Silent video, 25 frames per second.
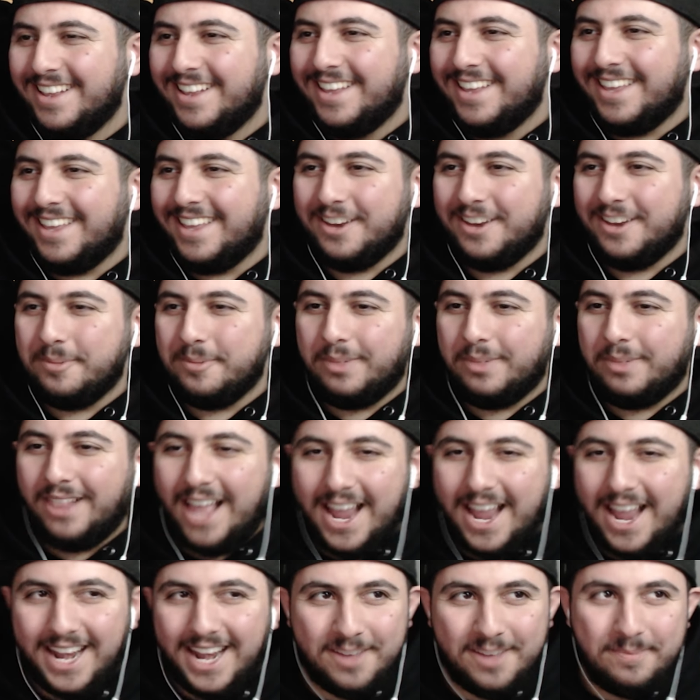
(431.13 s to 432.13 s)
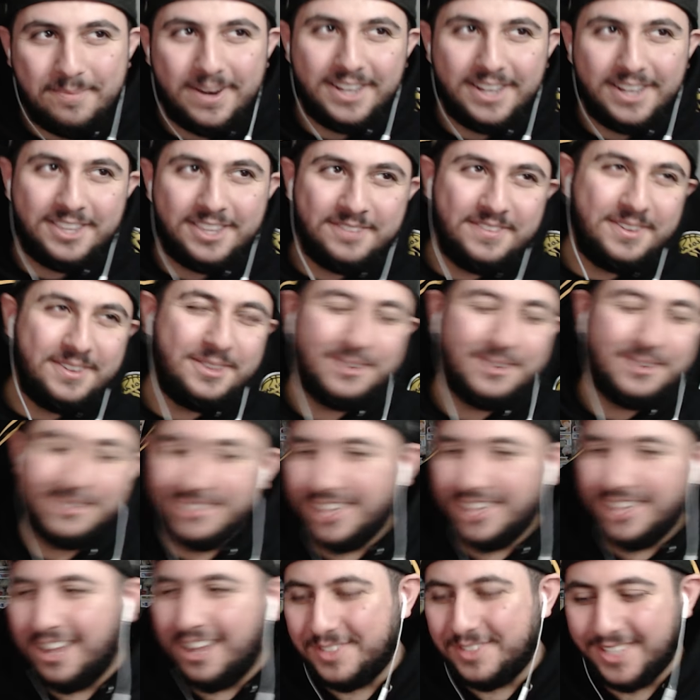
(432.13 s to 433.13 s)
You're blind compared to me. Dude,
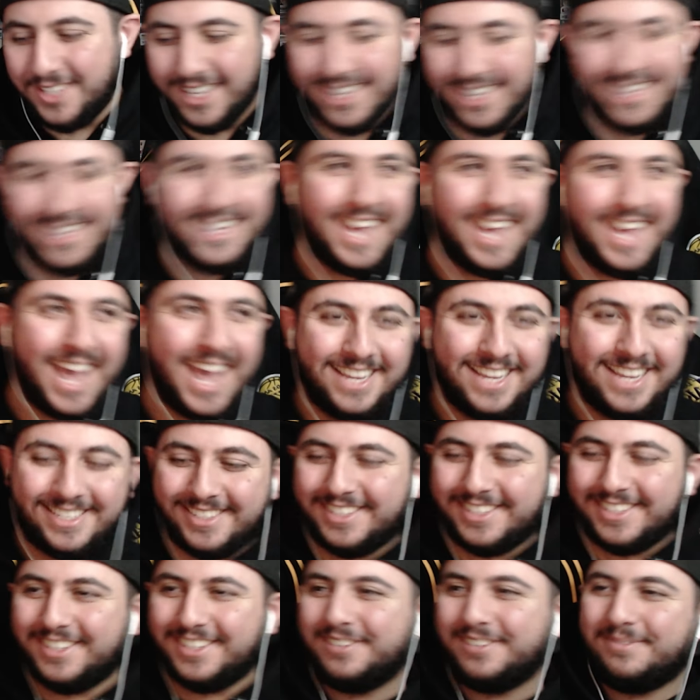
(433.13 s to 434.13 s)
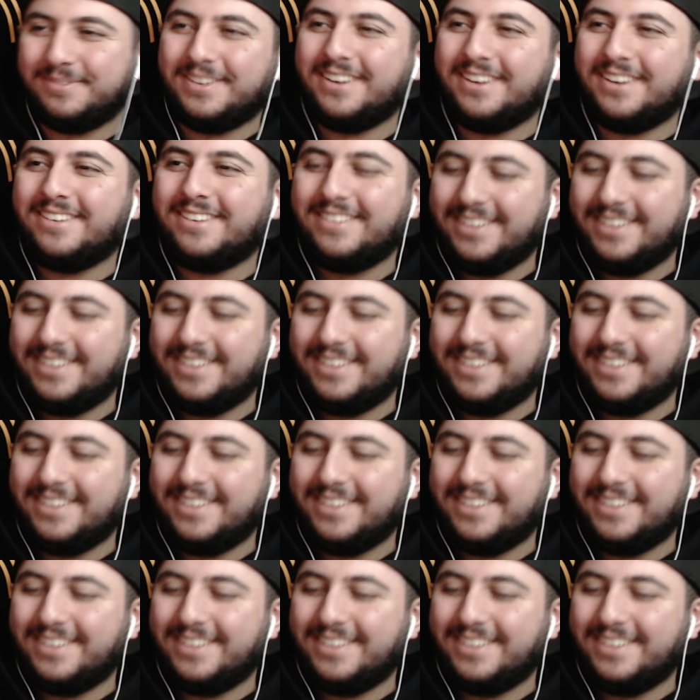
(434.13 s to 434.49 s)
Toph's a gangster, bro.